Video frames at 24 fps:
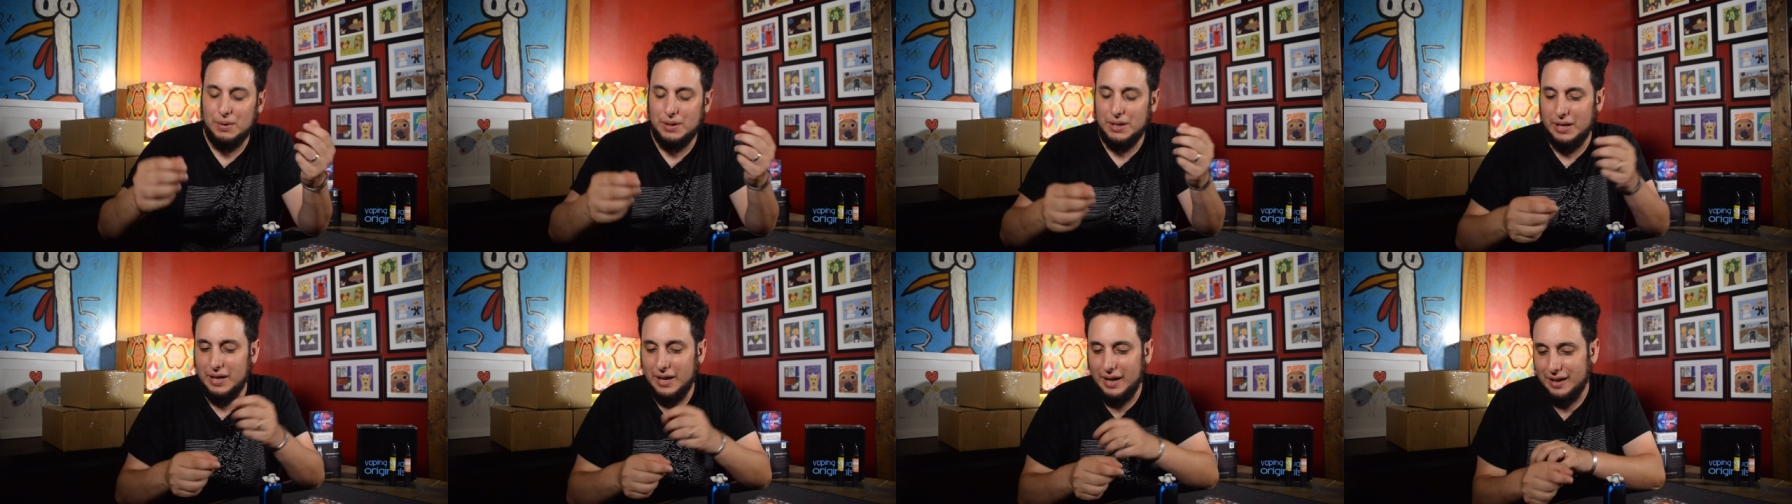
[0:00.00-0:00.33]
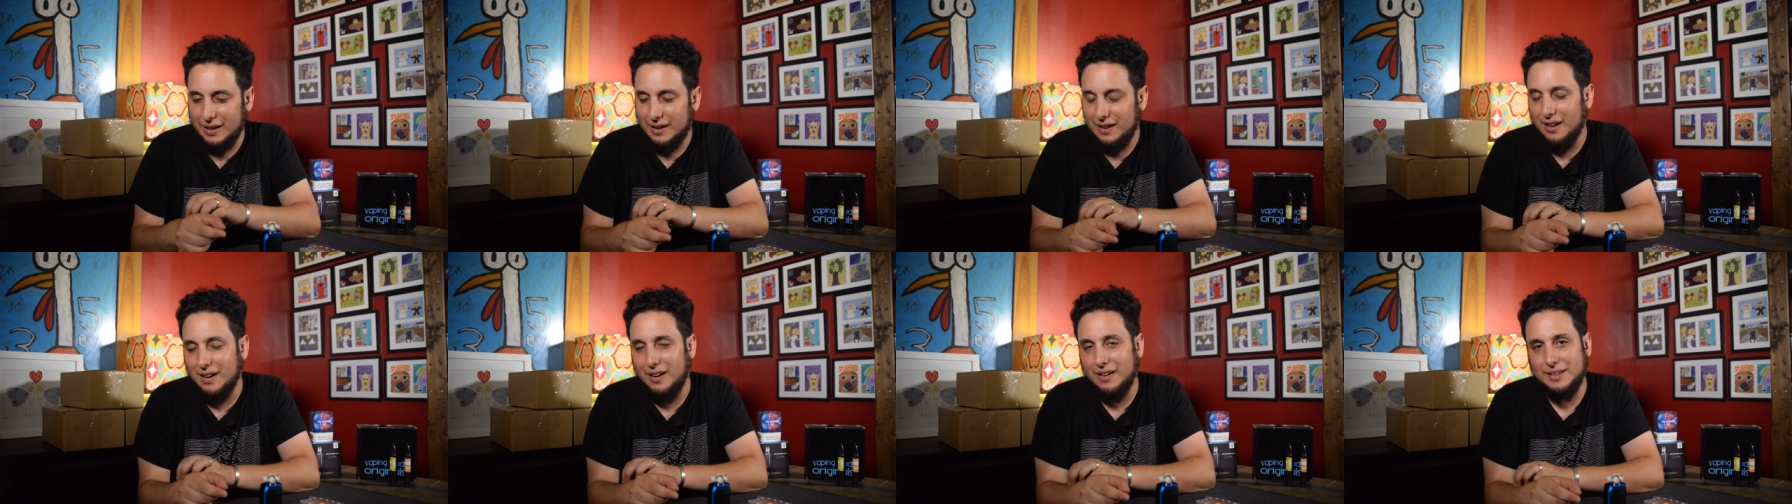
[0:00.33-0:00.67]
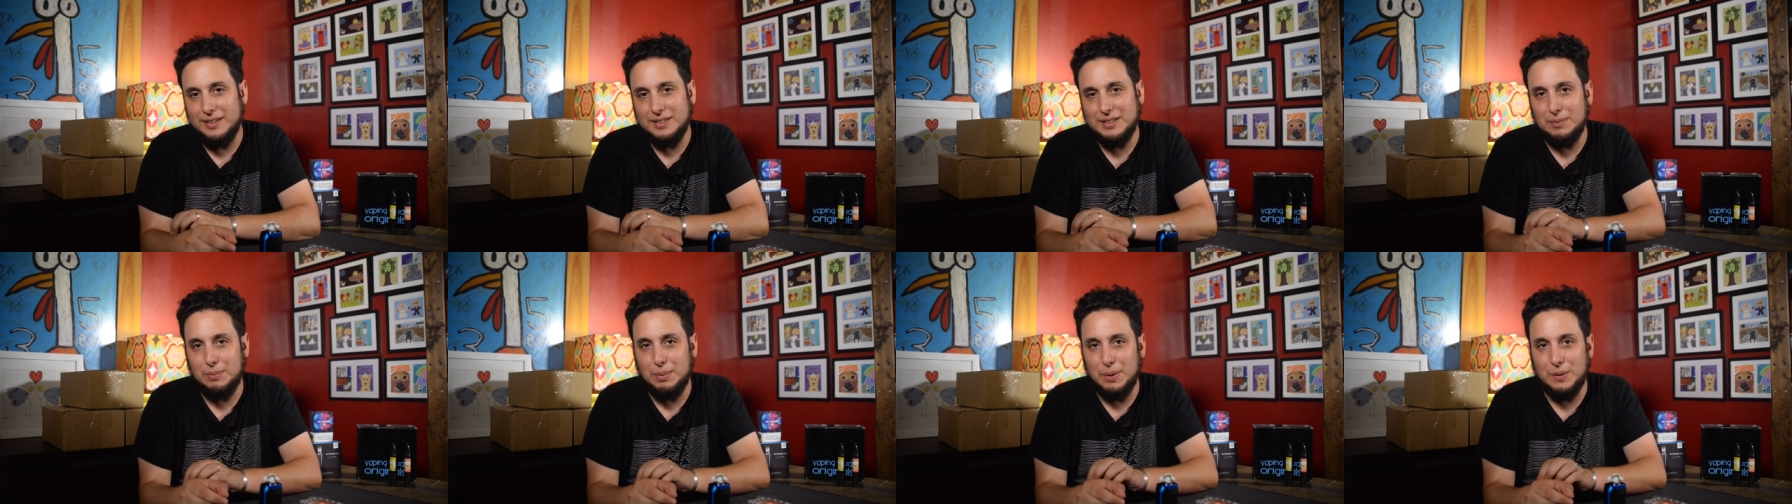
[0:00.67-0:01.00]
with a Nikon
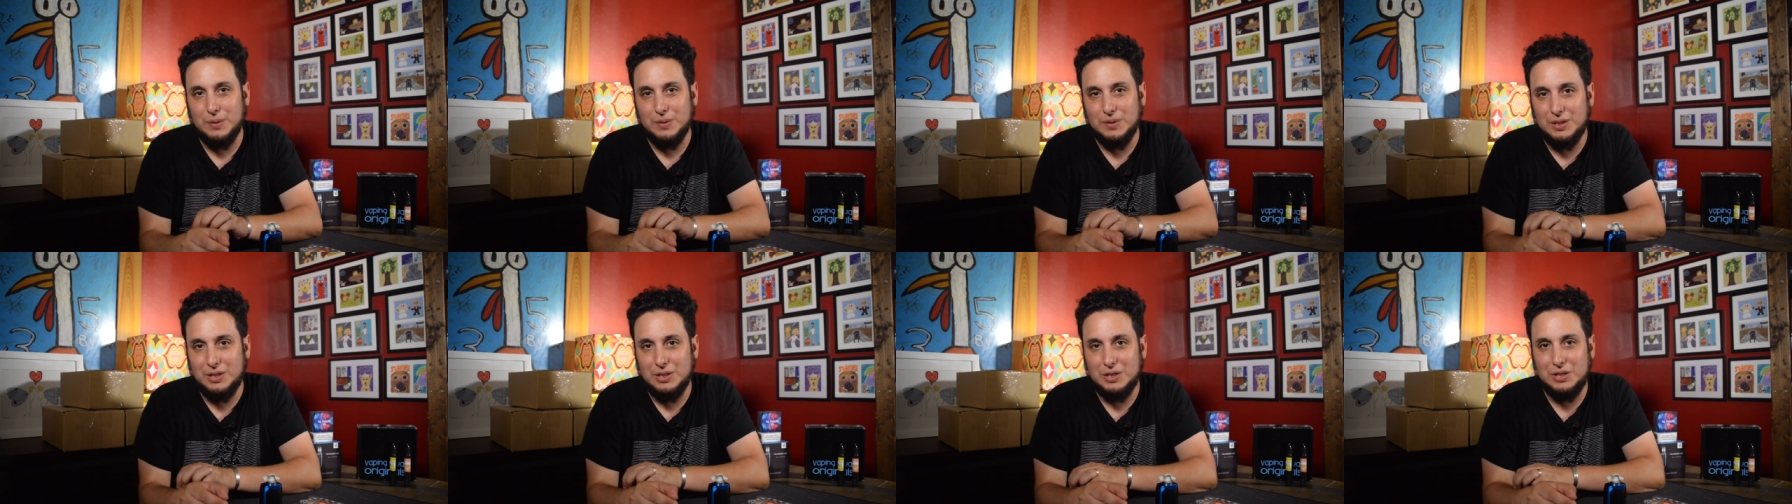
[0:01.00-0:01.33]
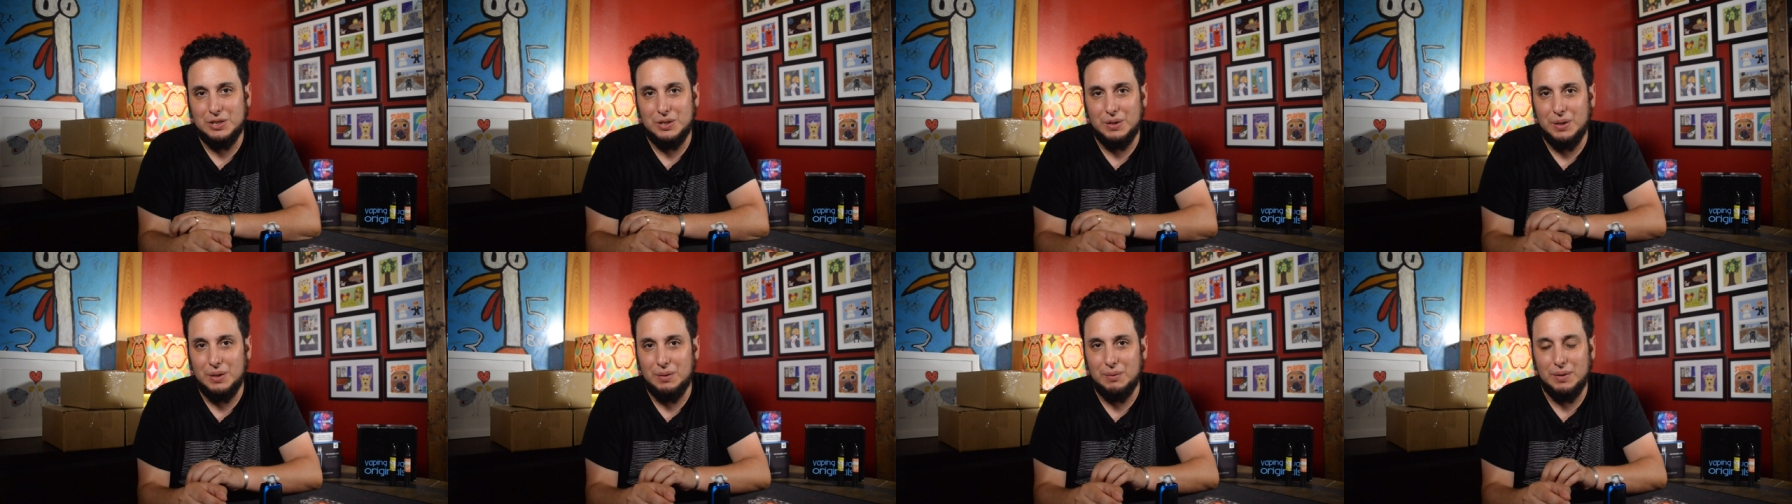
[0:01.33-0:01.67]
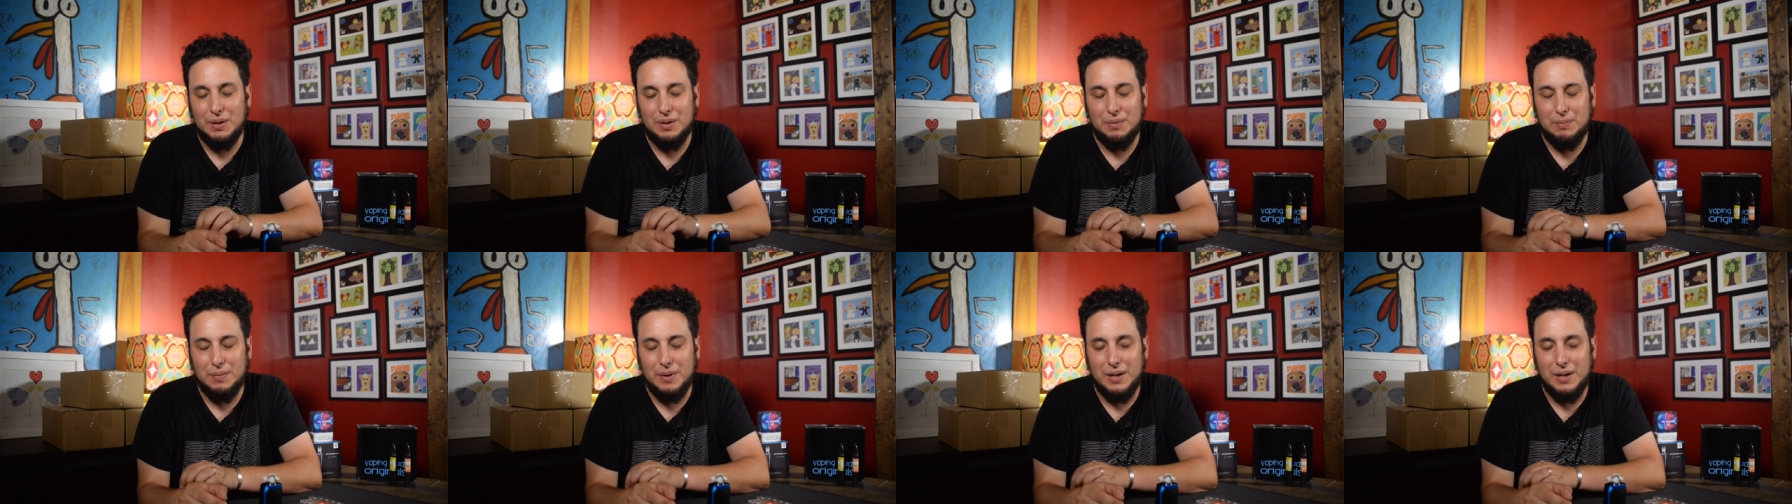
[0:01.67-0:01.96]
as opposed to shooting with